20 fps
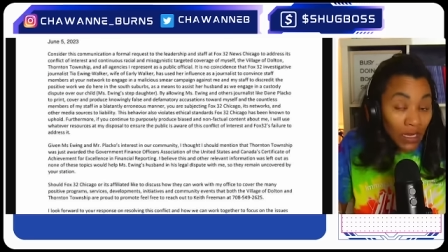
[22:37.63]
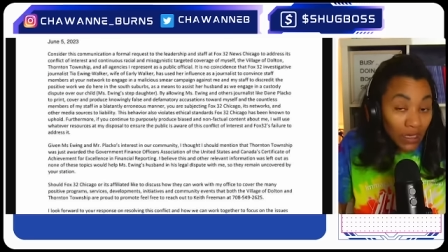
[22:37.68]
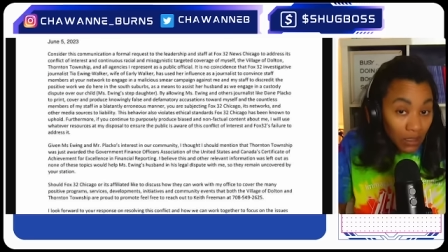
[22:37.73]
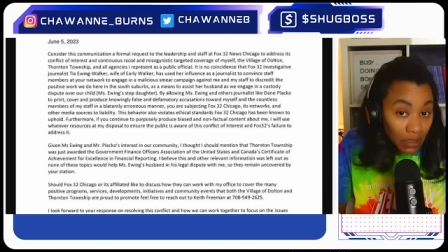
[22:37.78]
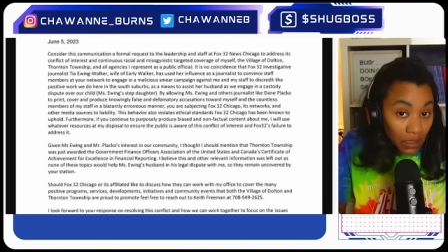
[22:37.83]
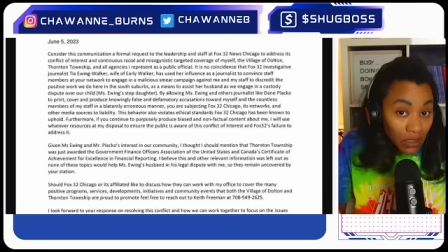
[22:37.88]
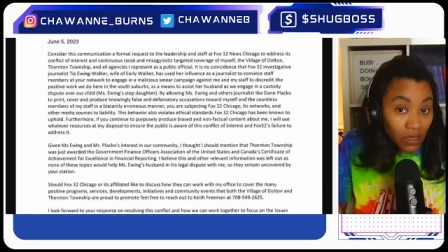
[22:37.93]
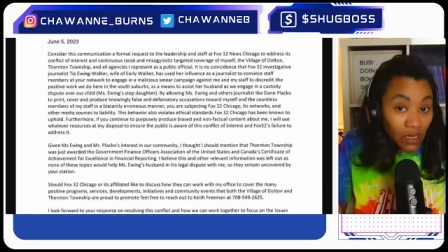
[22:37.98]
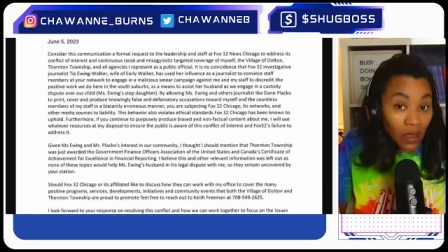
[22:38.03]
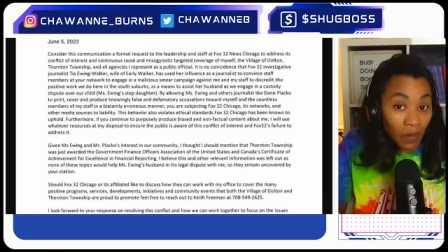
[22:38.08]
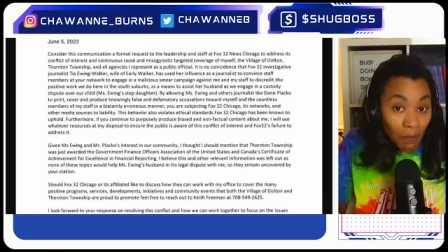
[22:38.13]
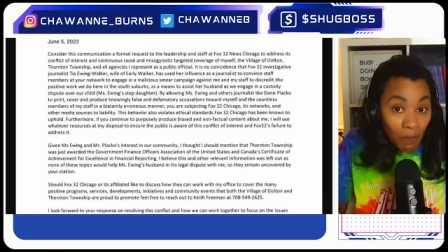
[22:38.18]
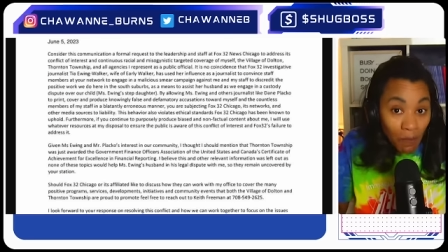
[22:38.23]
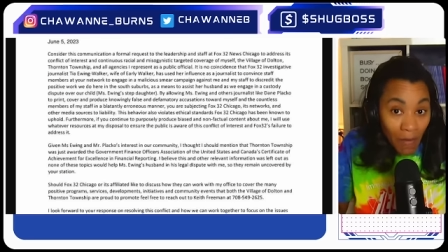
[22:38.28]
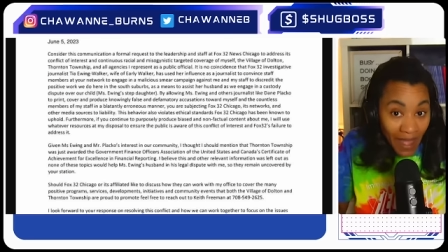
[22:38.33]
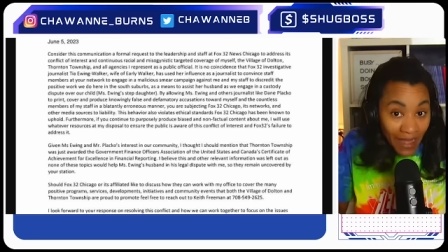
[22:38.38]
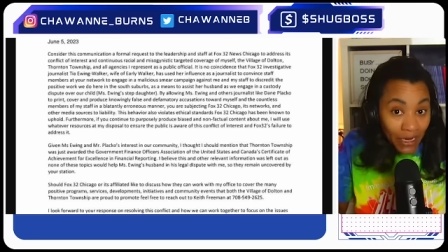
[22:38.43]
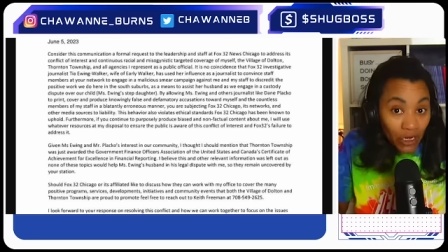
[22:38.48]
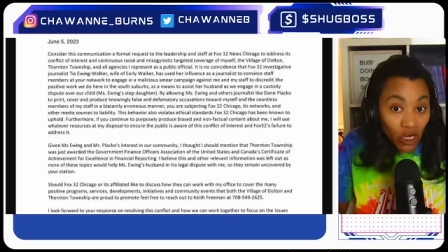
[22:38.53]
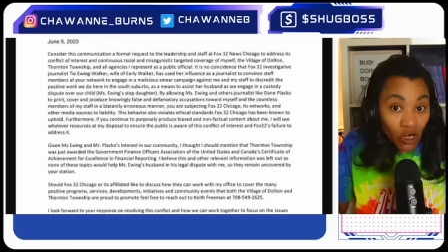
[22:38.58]
look up
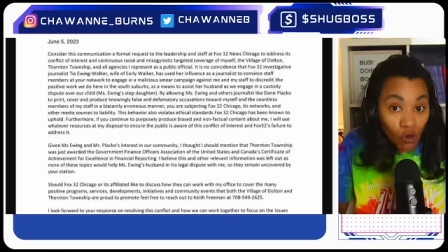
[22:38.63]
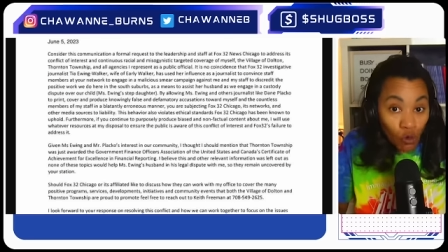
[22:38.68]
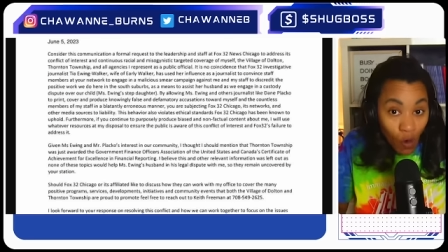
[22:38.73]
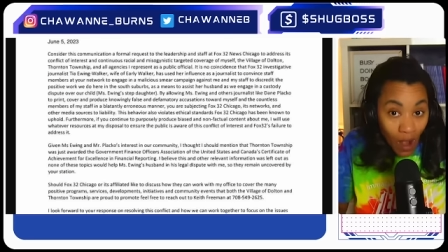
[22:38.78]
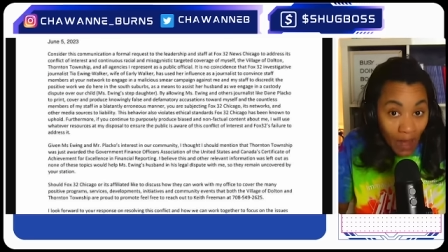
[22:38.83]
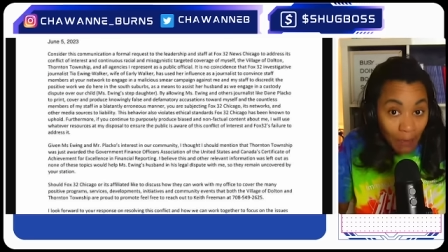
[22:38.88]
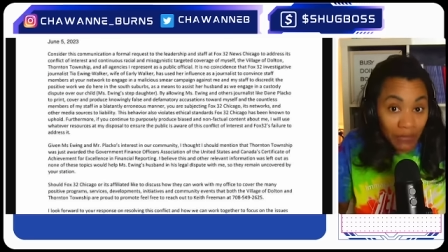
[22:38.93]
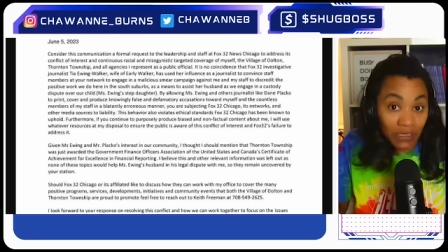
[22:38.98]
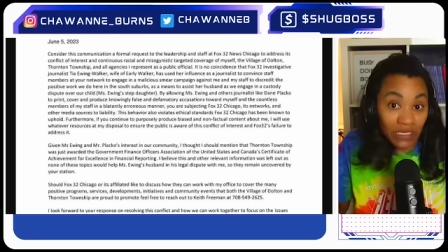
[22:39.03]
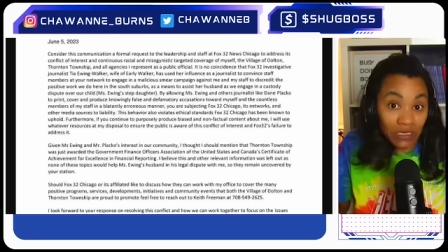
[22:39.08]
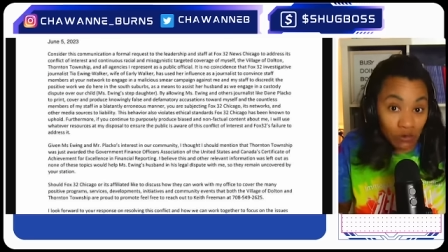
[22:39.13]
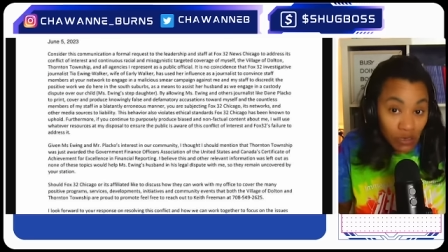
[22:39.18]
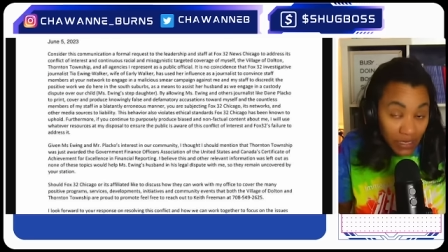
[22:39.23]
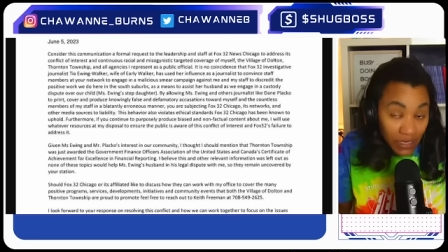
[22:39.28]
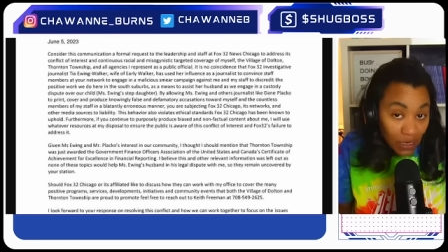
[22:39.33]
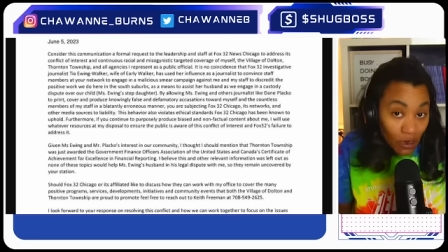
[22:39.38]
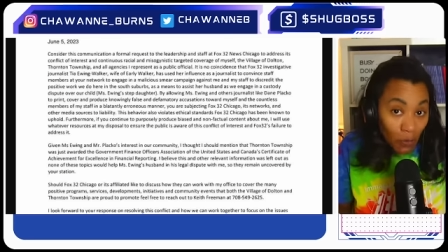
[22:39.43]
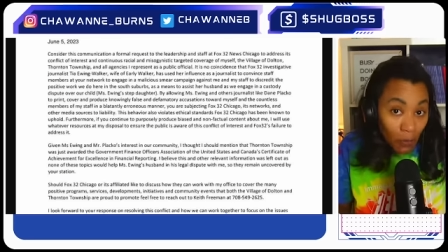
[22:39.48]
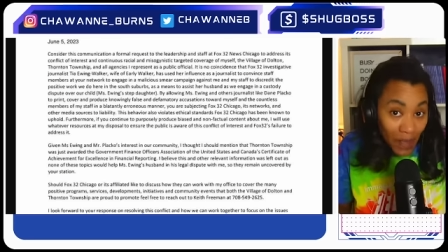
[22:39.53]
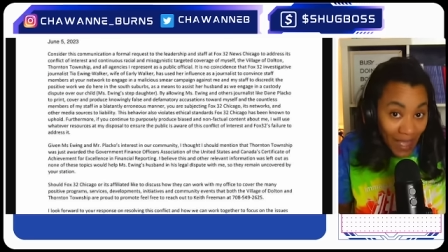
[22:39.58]
Mayor Kwame
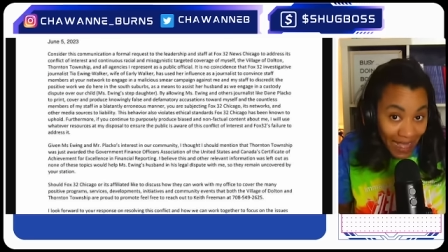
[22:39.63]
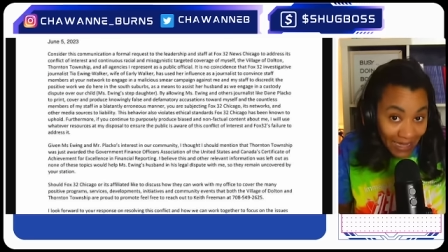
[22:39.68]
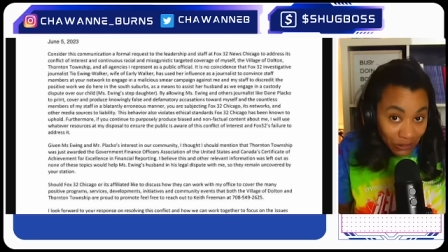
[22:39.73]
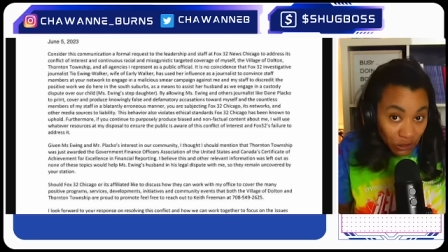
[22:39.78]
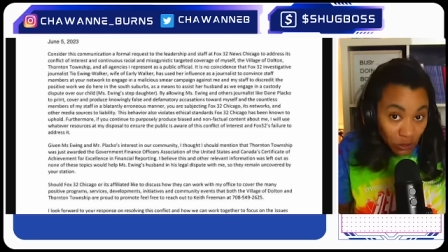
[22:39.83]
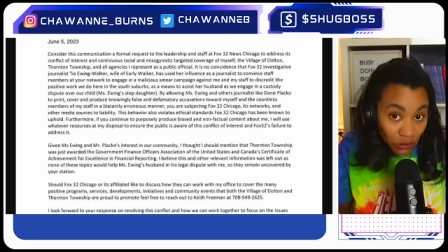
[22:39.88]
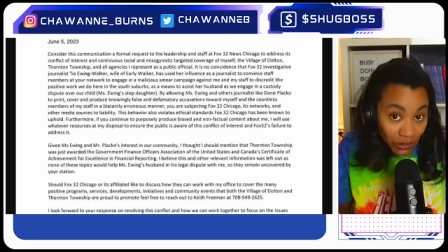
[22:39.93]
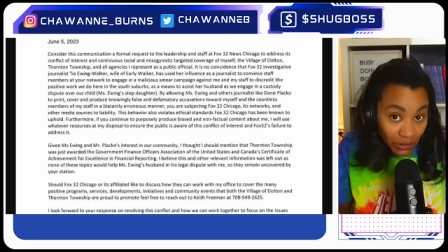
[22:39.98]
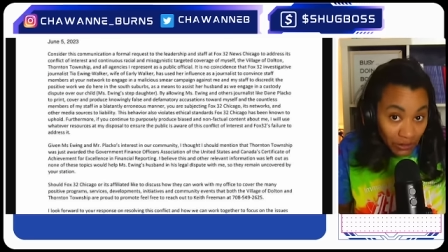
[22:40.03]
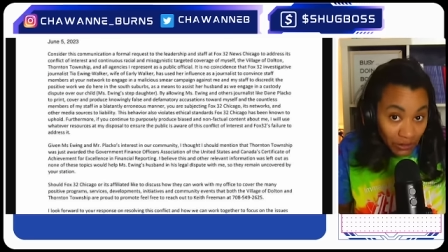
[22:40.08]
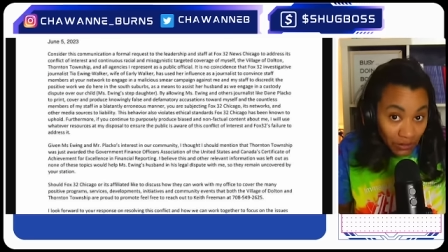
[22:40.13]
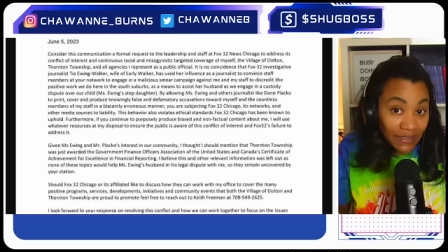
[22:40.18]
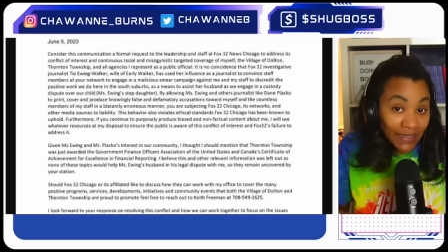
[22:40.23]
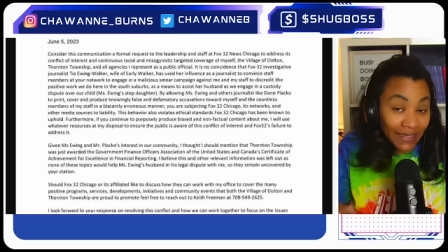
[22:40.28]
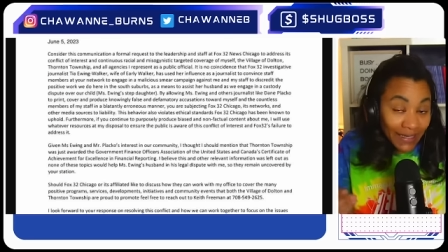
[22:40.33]
Kilpatrick.